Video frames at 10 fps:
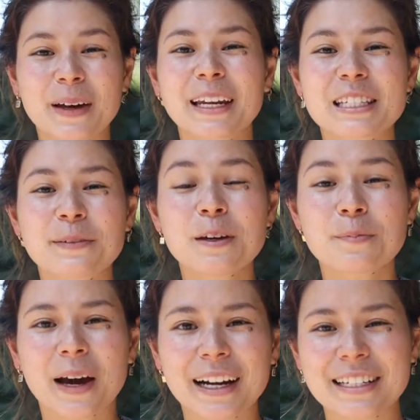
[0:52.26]
better to be
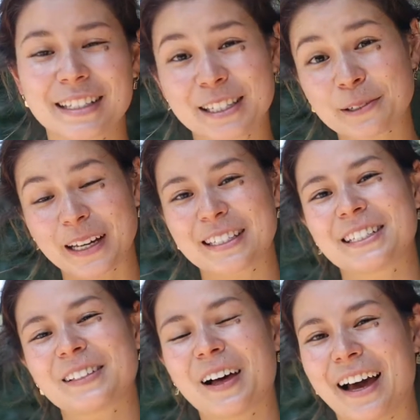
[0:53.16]
embarrassed than to waste
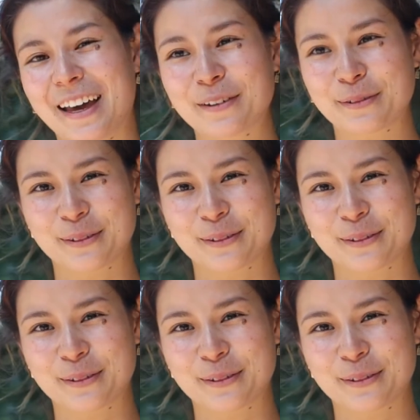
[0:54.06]
your life.